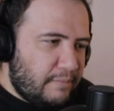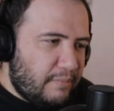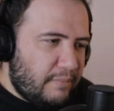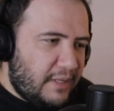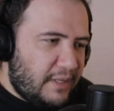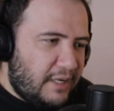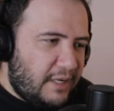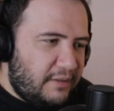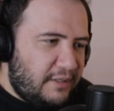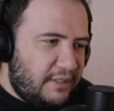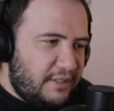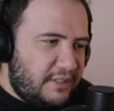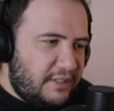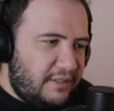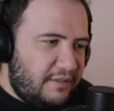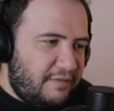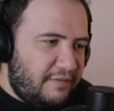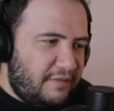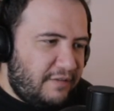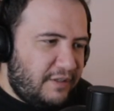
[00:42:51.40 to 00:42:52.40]
How did
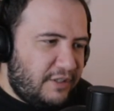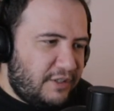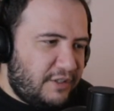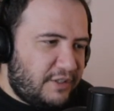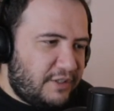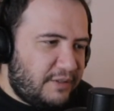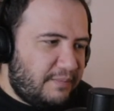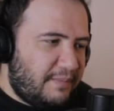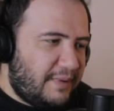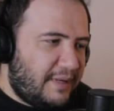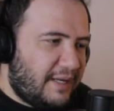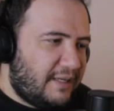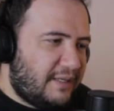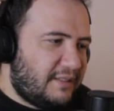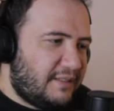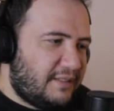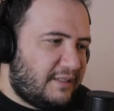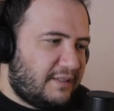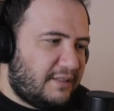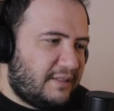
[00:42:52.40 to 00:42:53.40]
she finish
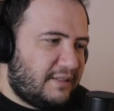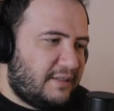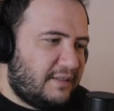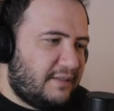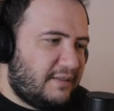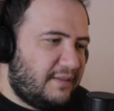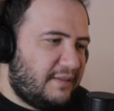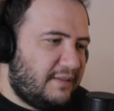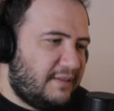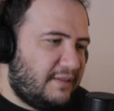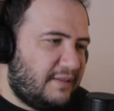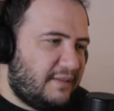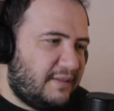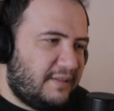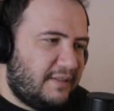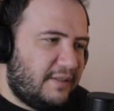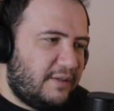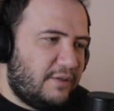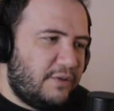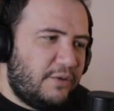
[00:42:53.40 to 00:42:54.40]
Max?
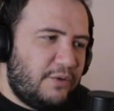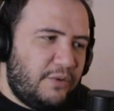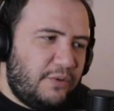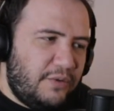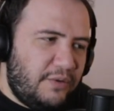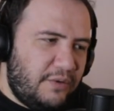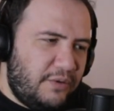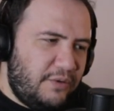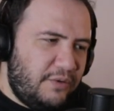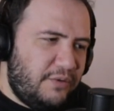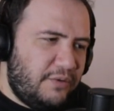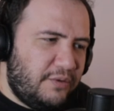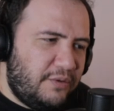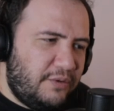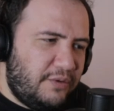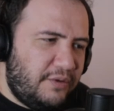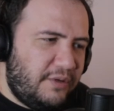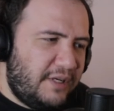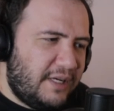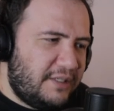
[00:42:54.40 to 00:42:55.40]
Who
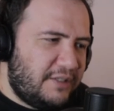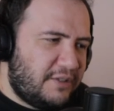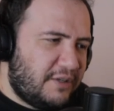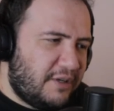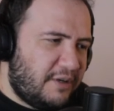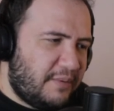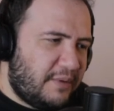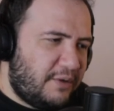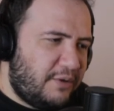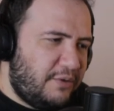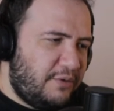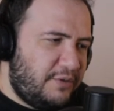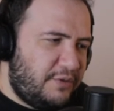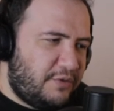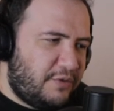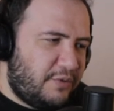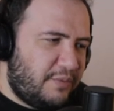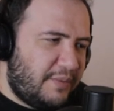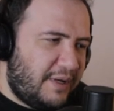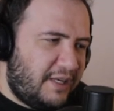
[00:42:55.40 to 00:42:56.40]
are you guys talking about?
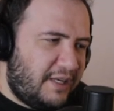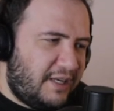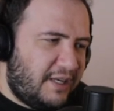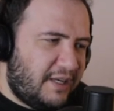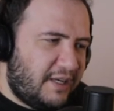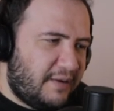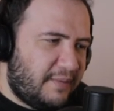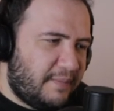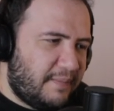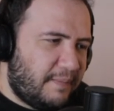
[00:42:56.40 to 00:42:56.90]
Who's Romania?